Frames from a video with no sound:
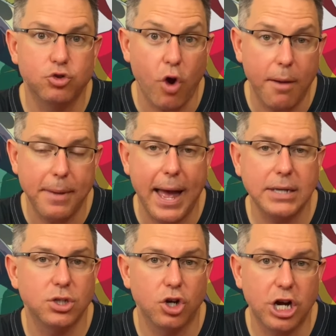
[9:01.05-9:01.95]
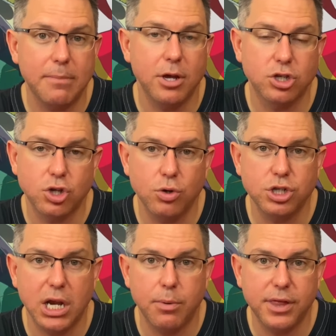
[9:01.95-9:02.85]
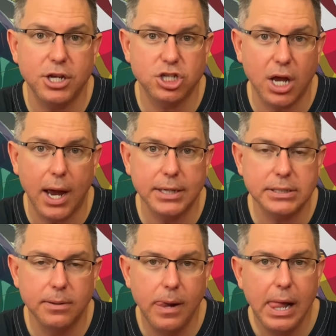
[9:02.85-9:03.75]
drawbacks that are going to be associated with each size.